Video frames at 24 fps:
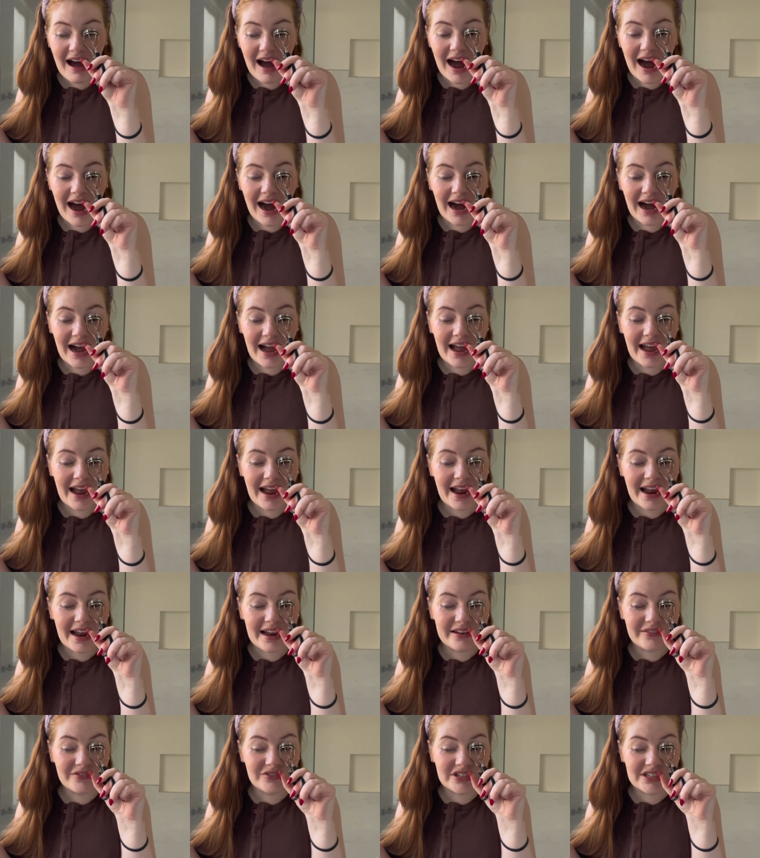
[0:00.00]

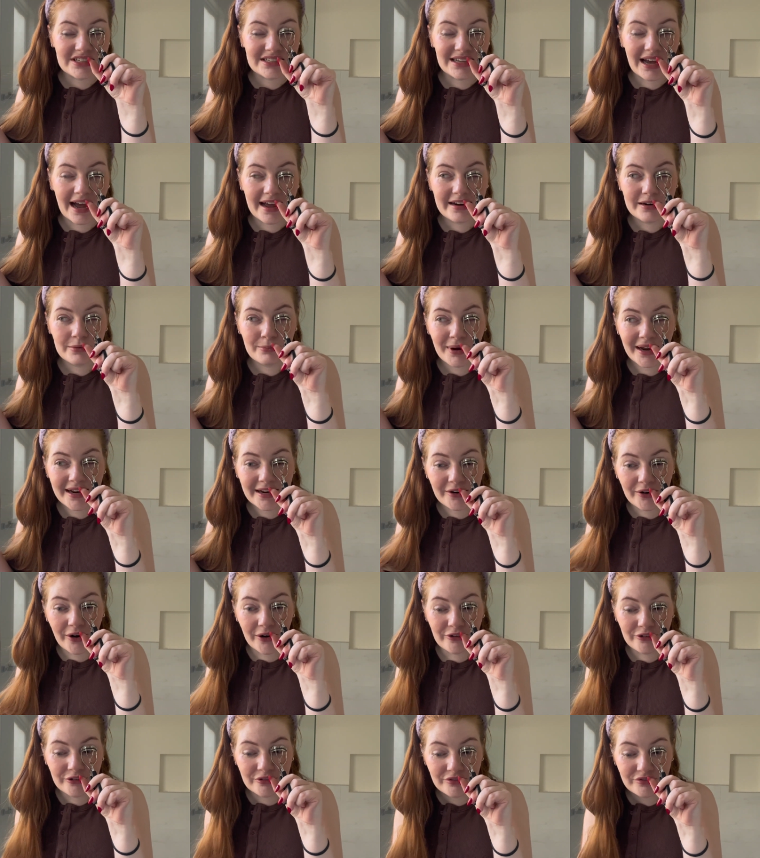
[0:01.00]
I've decided my
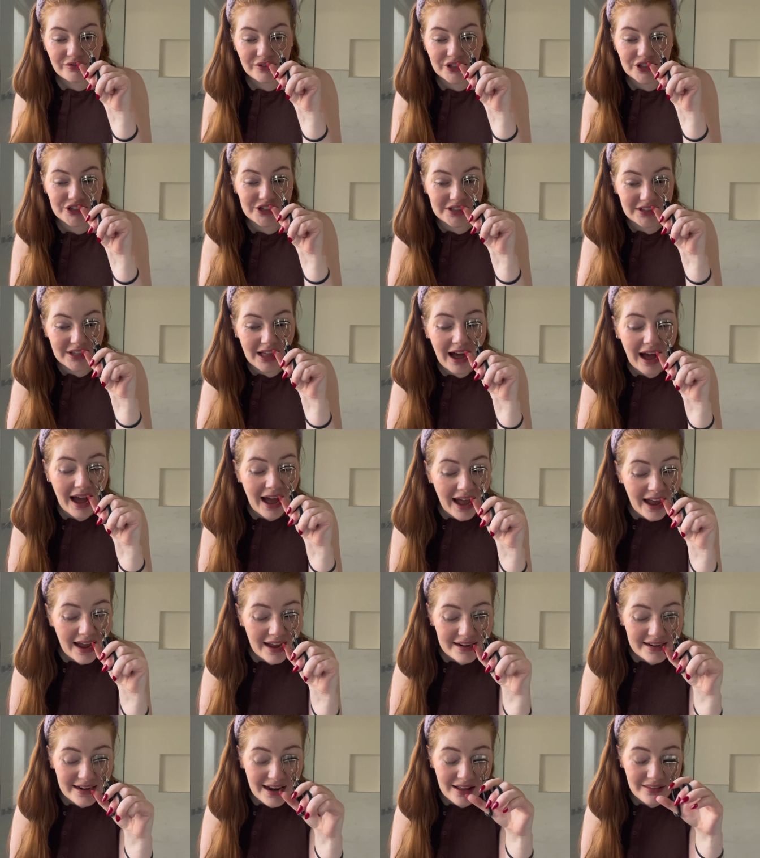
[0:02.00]
goal for
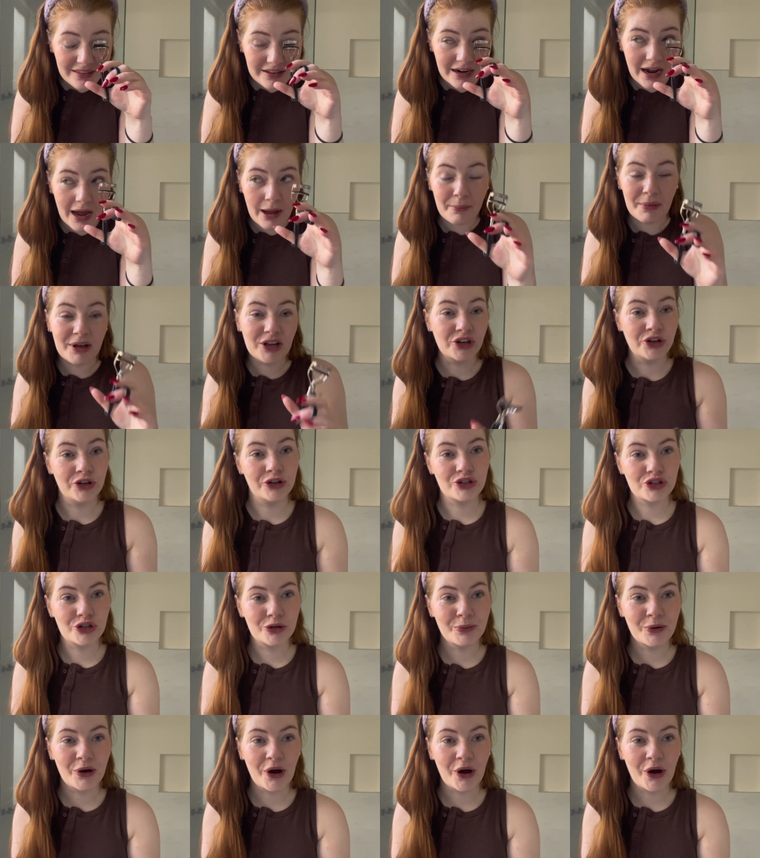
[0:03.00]
July, now that I'm a YouTube